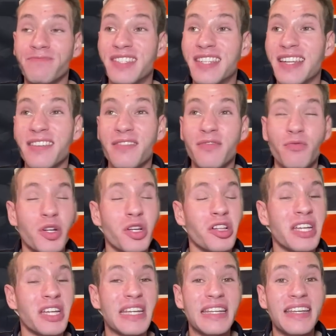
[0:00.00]
didn't
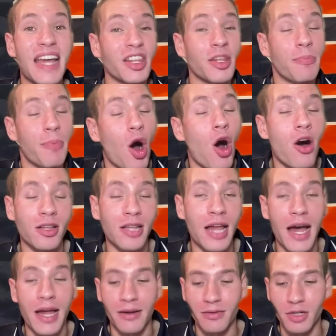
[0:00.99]
really get the ball a
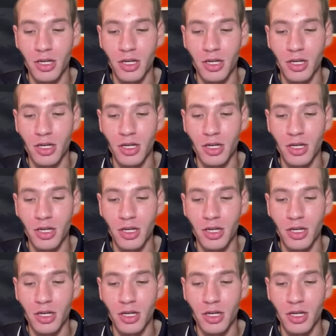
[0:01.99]
lot.